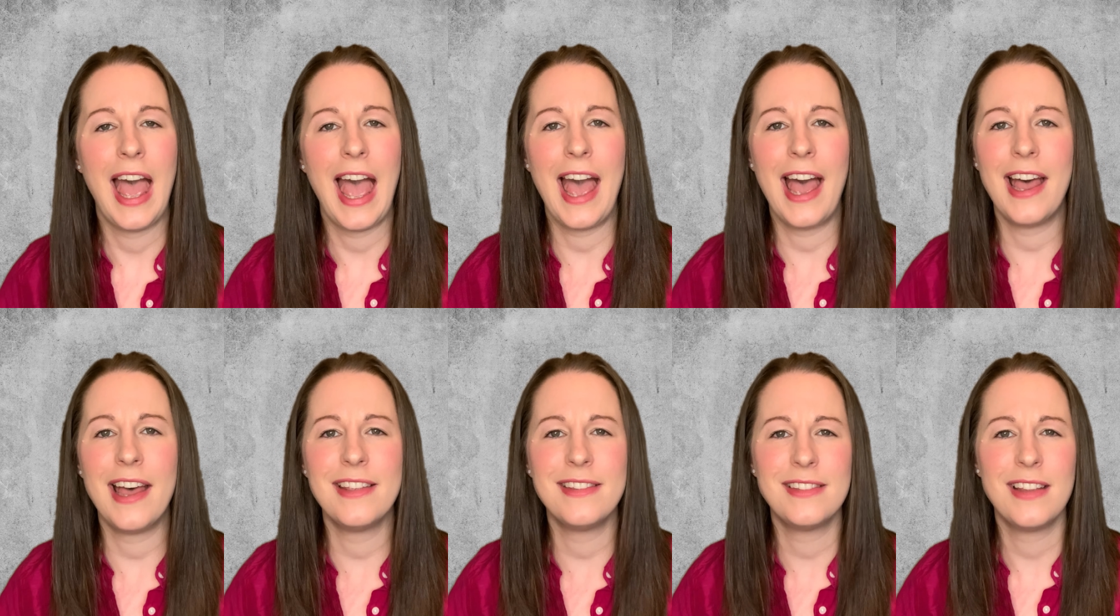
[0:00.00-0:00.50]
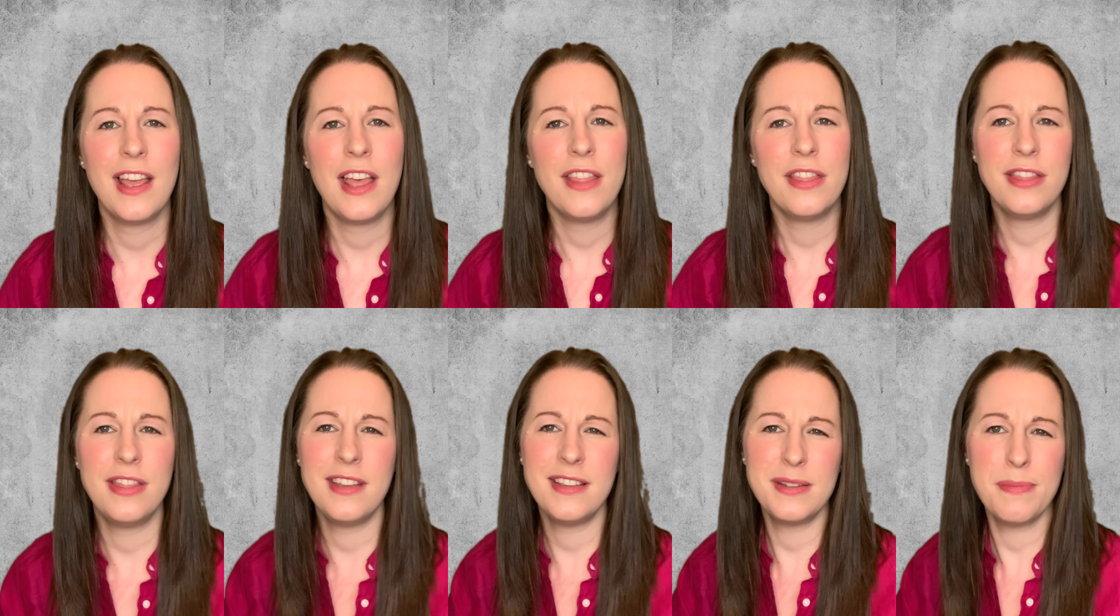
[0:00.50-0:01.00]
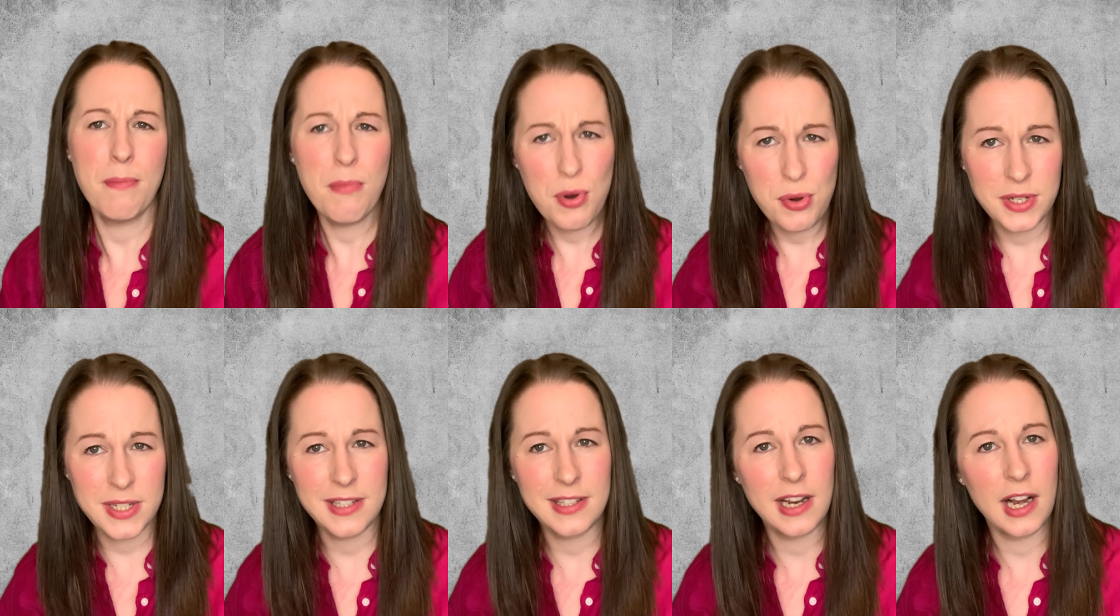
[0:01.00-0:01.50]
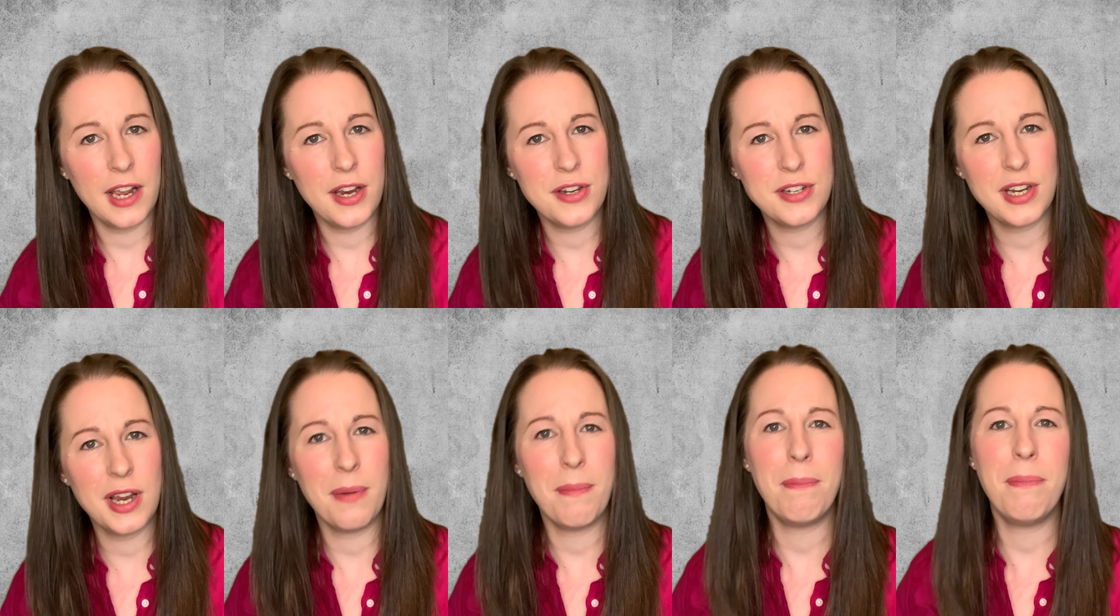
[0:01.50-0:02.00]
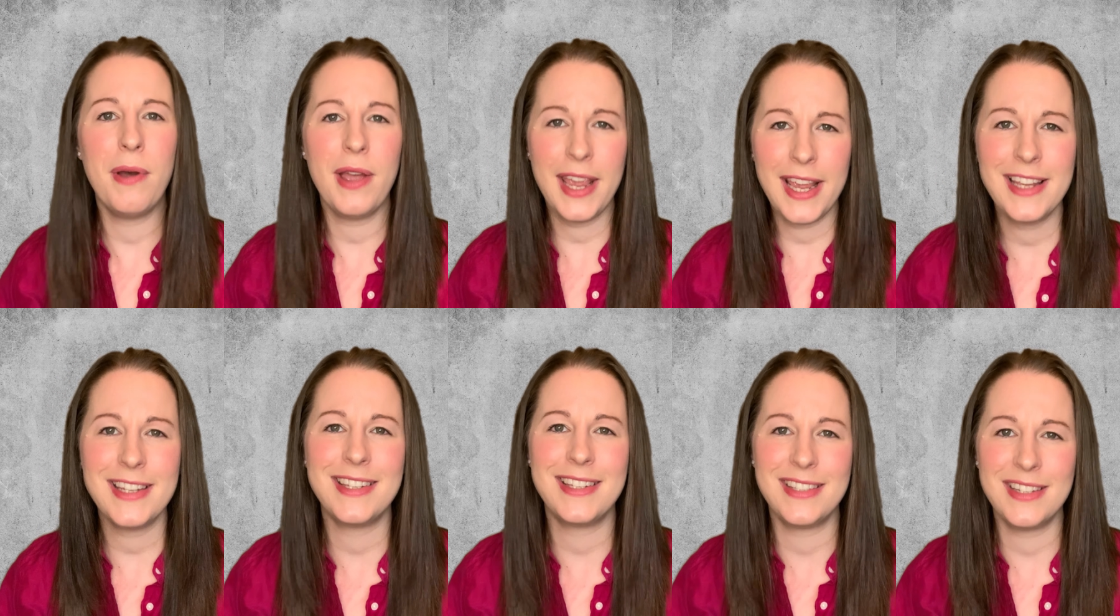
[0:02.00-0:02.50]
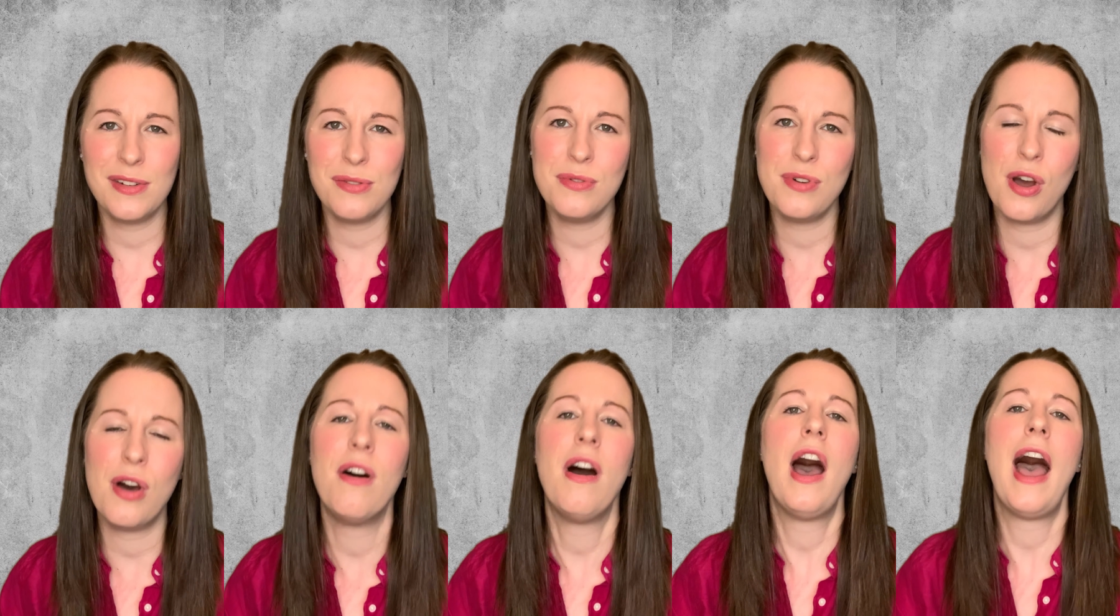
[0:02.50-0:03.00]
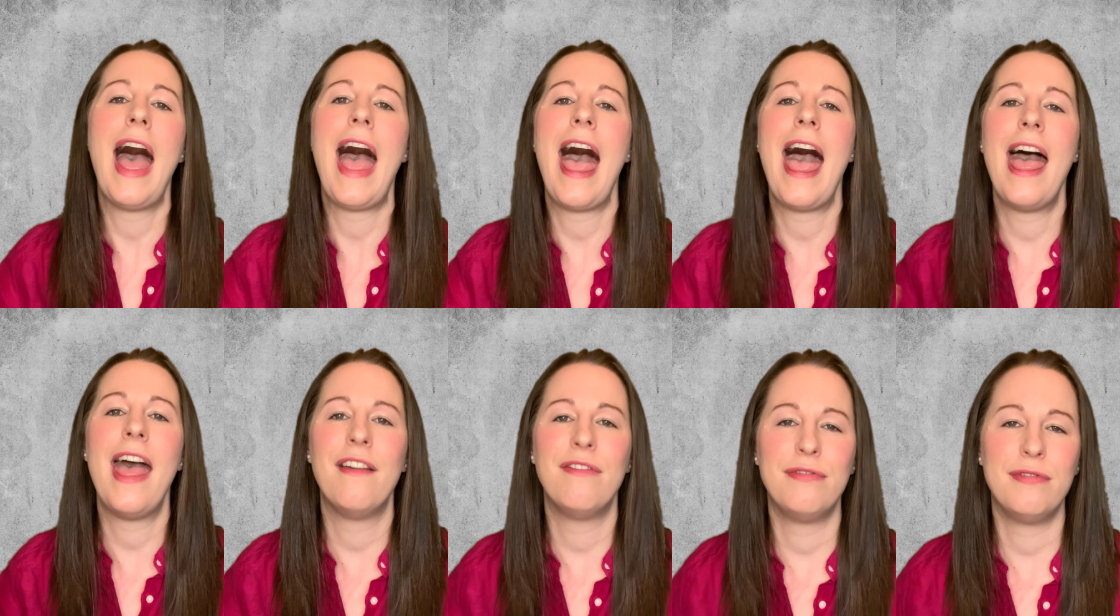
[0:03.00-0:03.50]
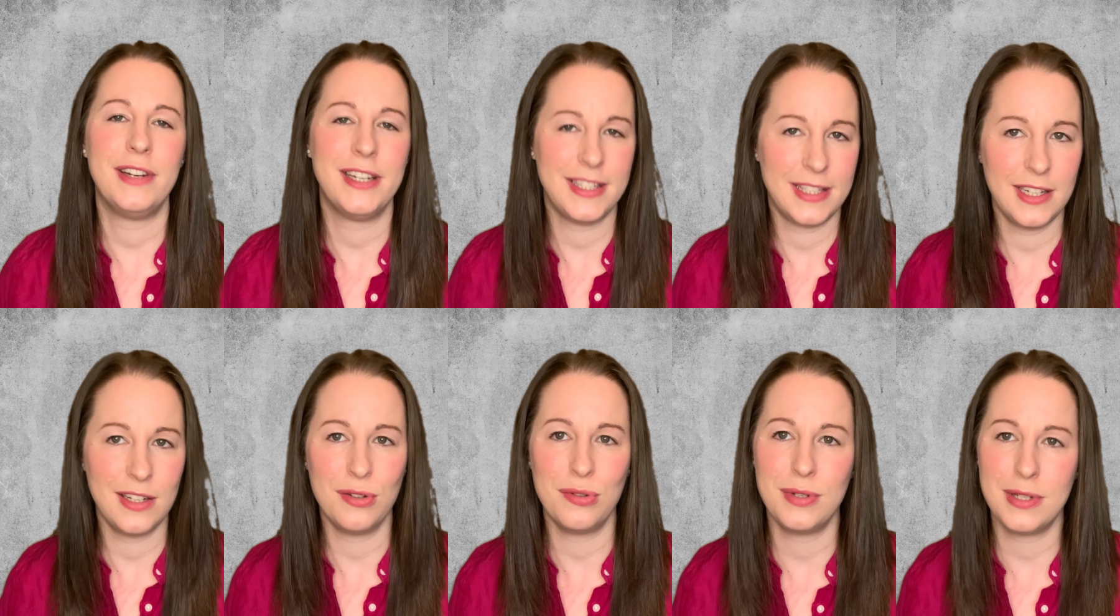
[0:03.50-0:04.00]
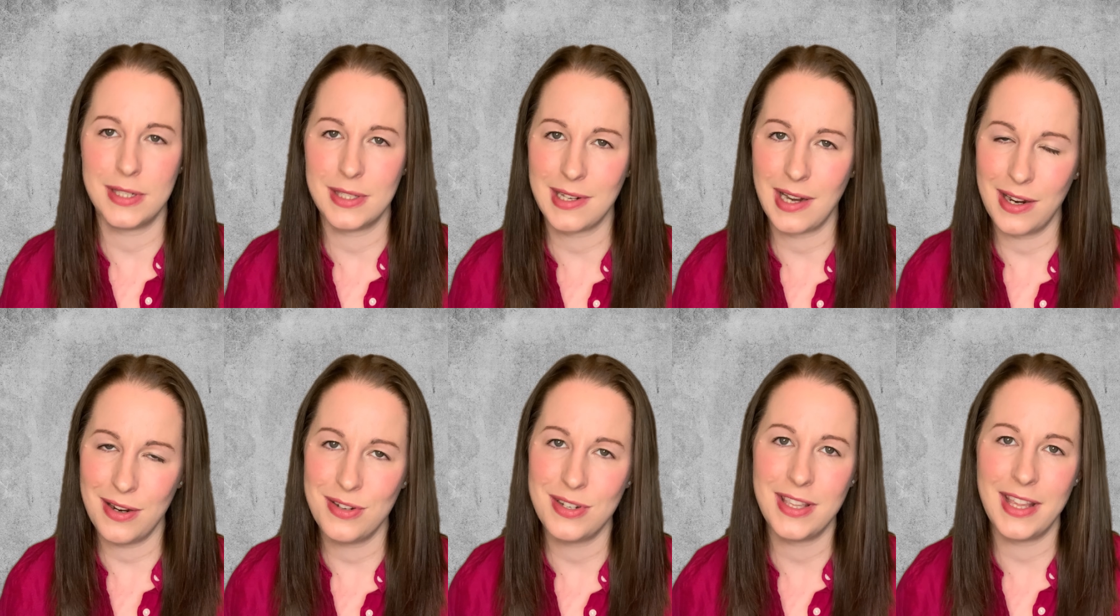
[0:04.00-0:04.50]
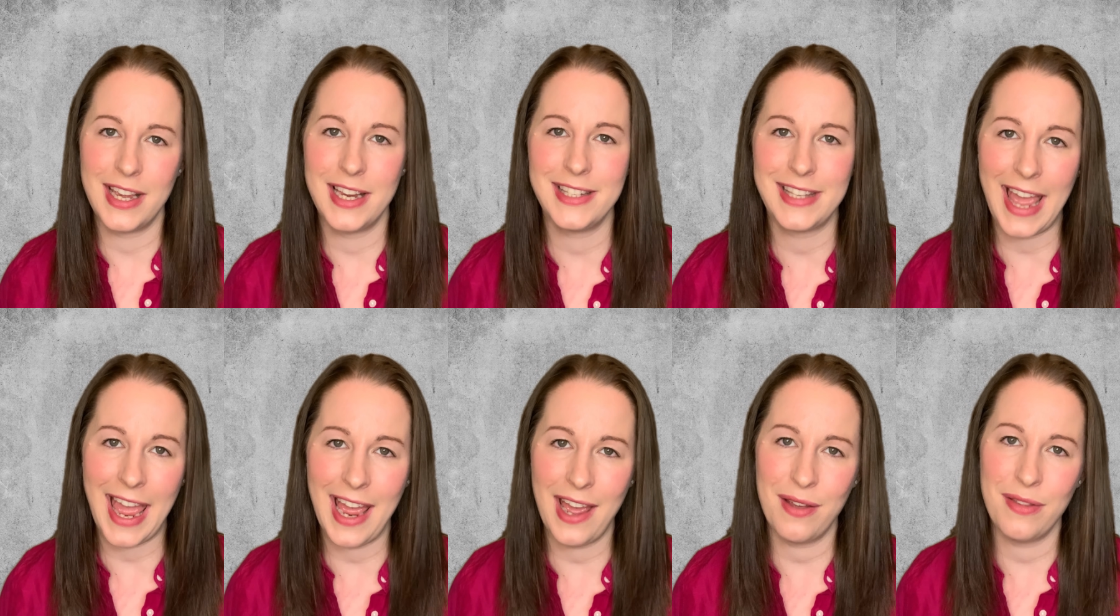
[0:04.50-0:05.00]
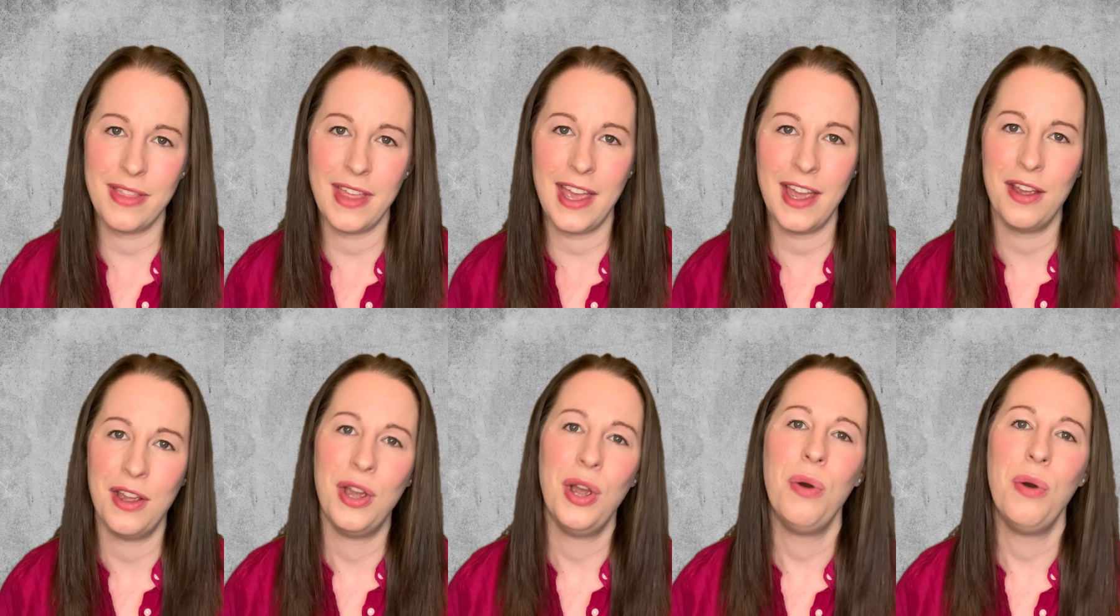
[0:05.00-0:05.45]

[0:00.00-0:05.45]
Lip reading: as there's more disclosure, but it's still not every single disclosure that is out there,